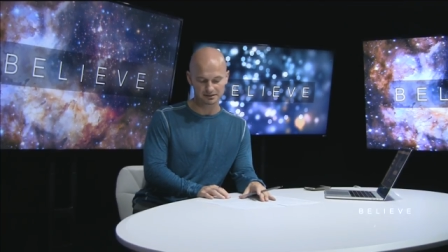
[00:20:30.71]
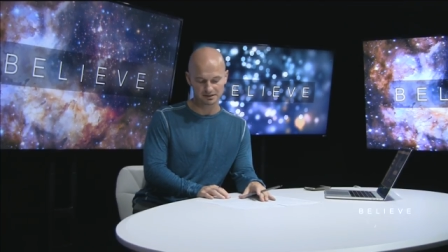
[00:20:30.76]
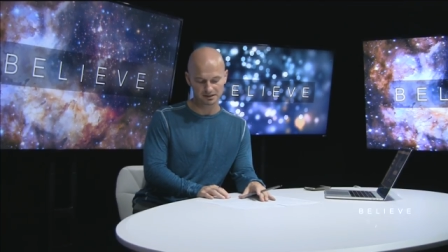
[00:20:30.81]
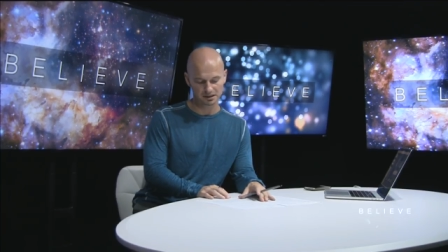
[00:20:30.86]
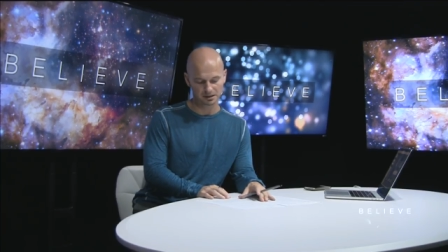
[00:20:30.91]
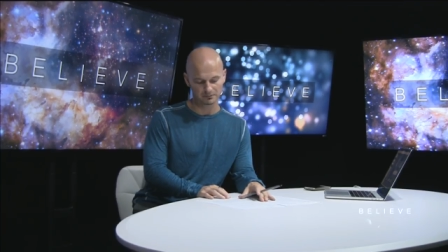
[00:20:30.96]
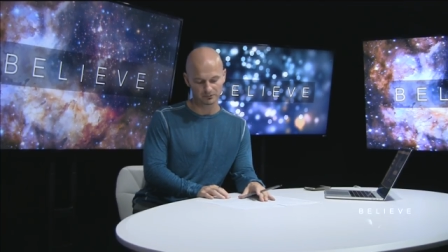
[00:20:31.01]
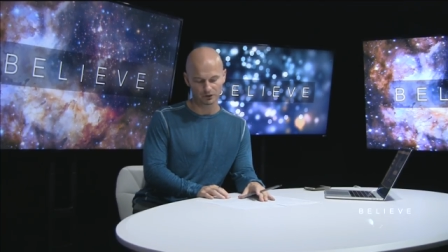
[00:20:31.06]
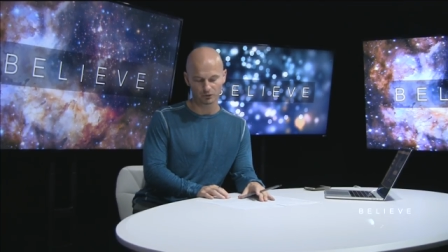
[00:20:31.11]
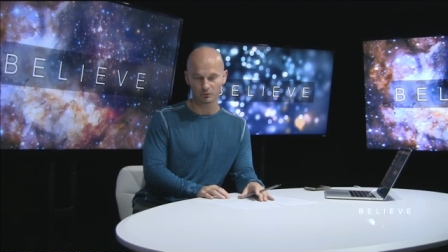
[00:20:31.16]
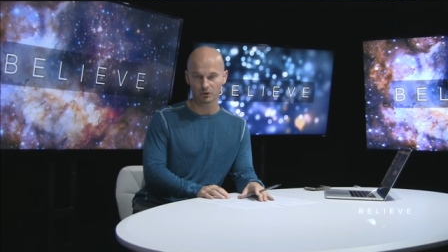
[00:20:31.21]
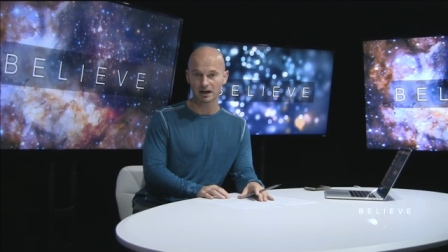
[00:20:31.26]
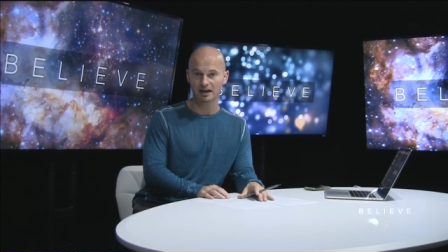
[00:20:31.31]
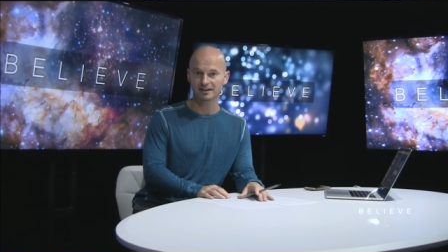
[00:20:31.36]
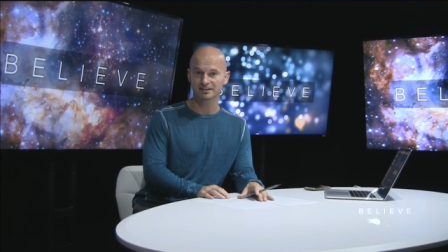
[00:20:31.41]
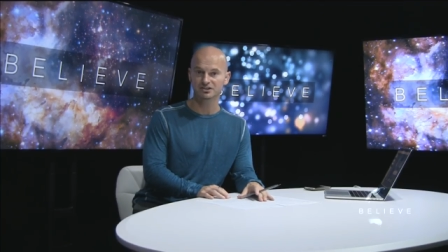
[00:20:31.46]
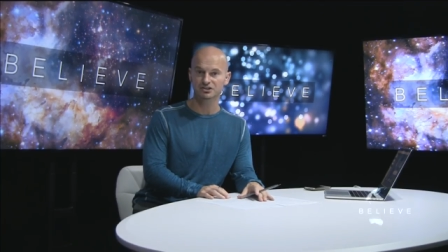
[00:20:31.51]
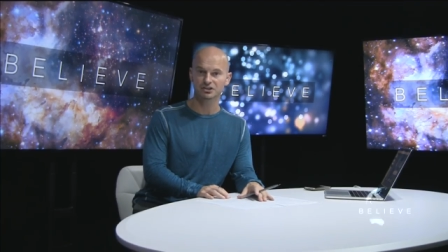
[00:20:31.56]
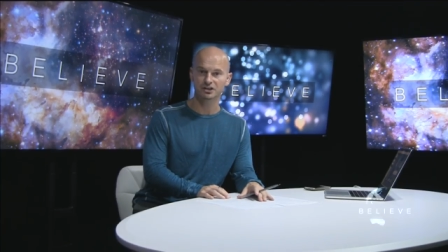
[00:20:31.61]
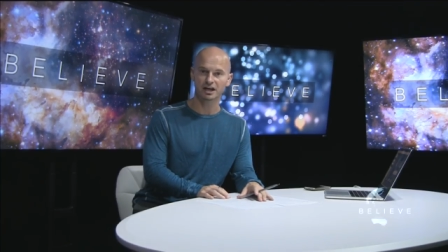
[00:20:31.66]
some the
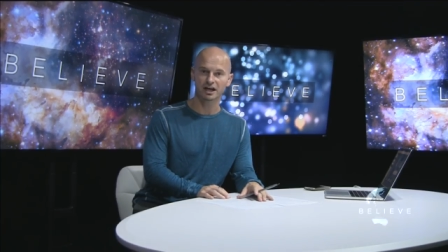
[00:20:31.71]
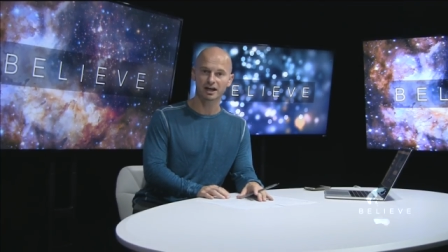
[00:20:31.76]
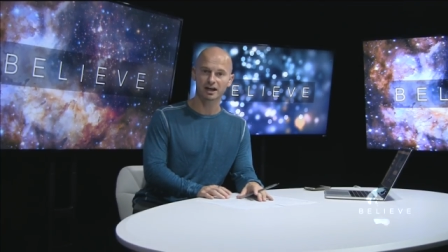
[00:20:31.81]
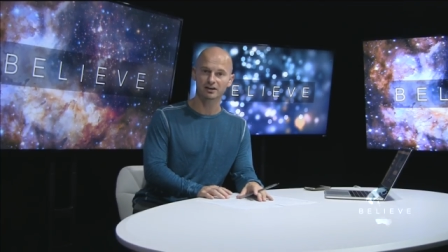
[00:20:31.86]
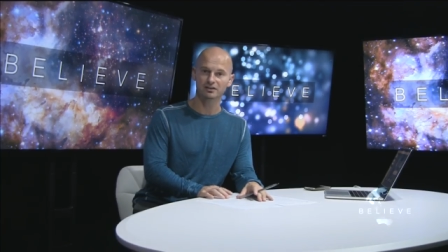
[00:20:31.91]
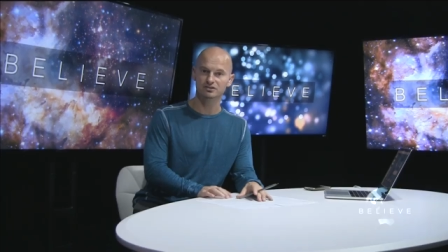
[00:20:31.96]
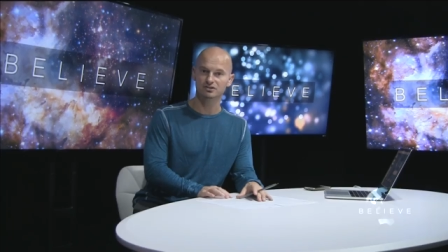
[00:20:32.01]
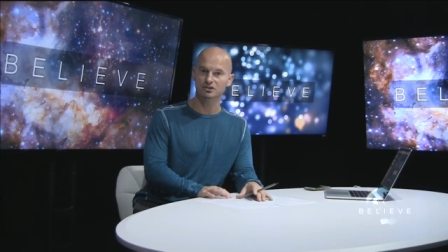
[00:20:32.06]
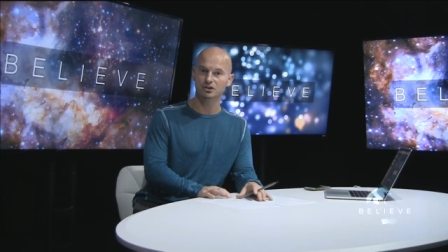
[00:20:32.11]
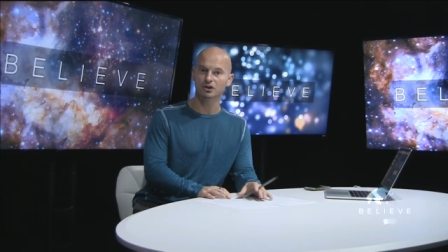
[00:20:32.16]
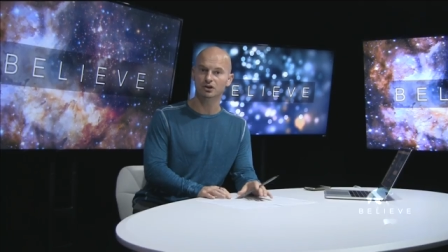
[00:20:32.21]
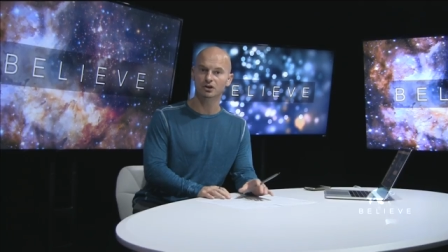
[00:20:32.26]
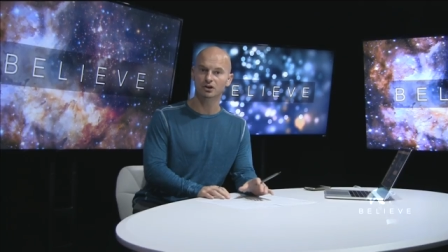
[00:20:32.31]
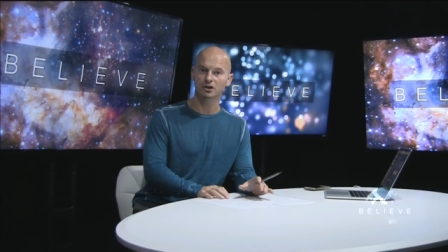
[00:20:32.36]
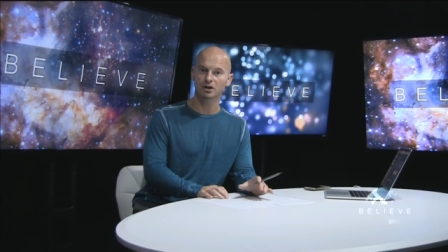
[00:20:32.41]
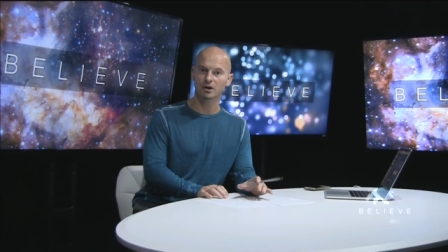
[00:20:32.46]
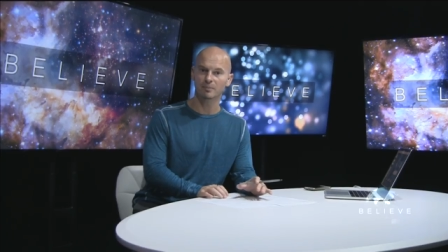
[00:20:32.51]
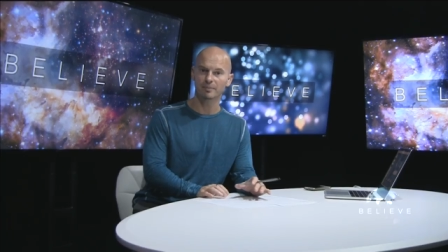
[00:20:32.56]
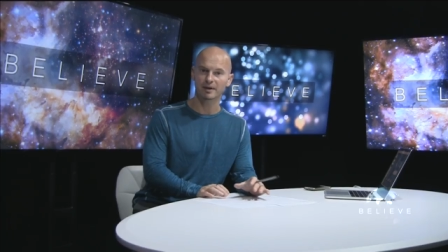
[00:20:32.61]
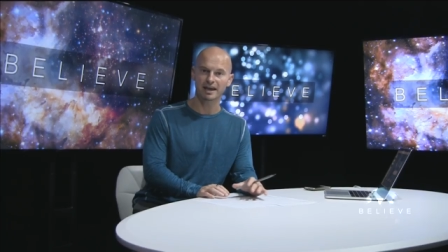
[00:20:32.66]
Rothschilds to
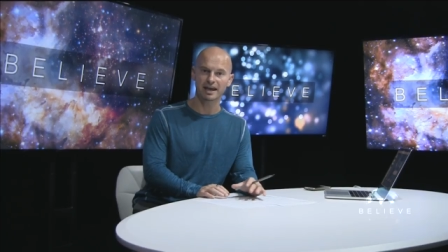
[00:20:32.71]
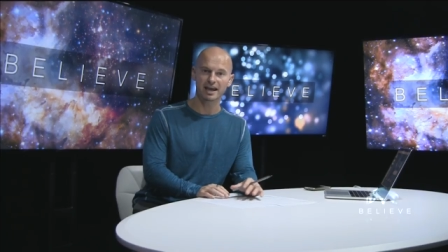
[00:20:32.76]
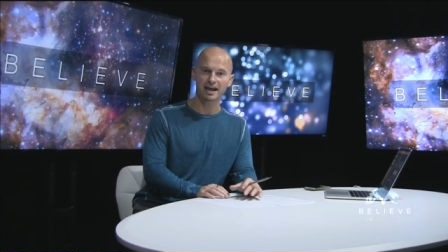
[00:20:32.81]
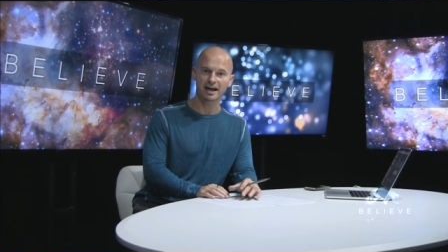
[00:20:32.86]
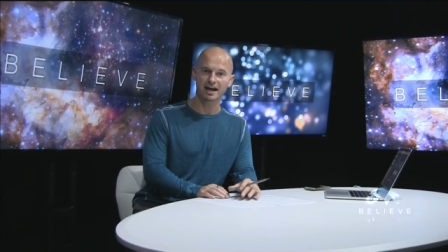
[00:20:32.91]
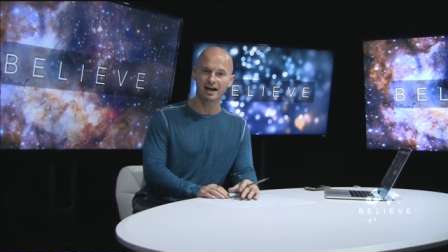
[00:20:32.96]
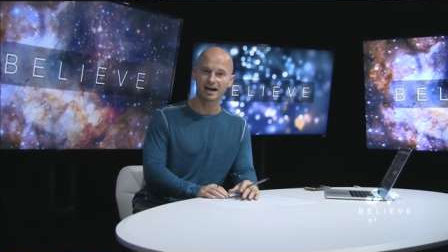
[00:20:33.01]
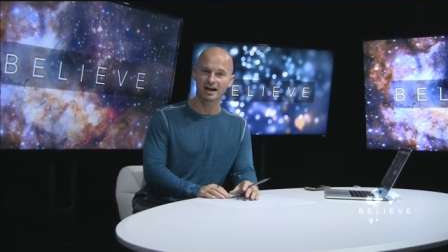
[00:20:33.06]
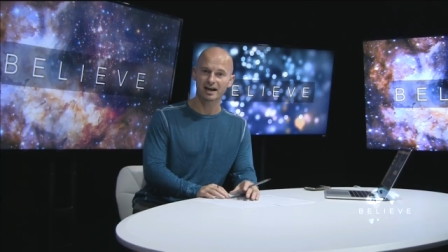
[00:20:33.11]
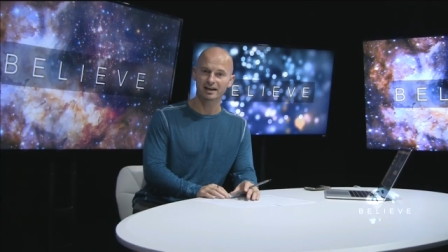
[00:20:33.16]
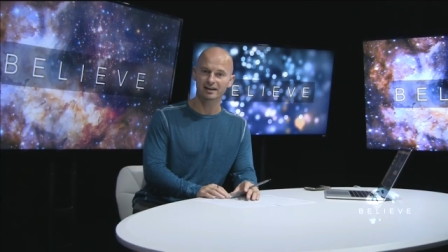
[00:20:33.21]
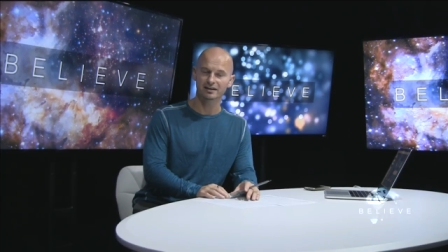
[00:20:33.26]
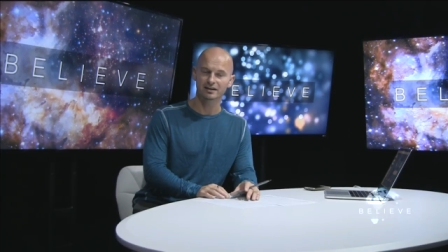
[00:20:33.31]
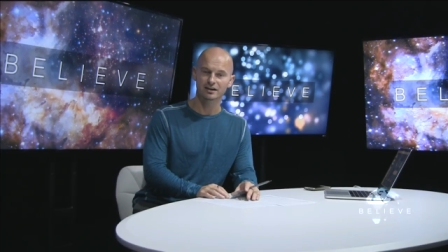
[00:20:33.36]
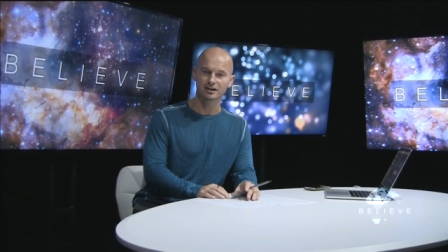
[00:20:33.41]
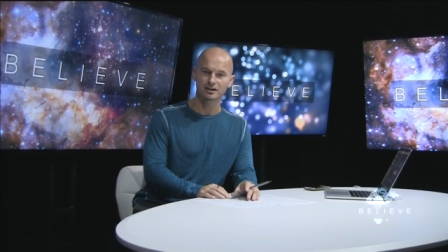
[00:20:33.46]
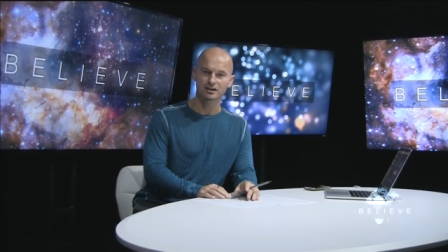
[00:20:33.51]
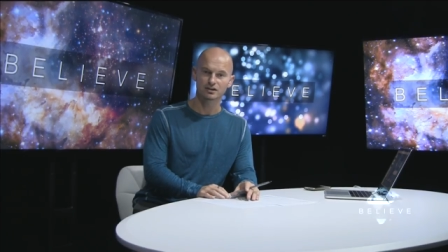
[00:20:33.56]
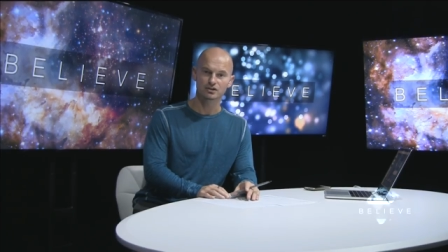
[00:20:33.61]
hook up AI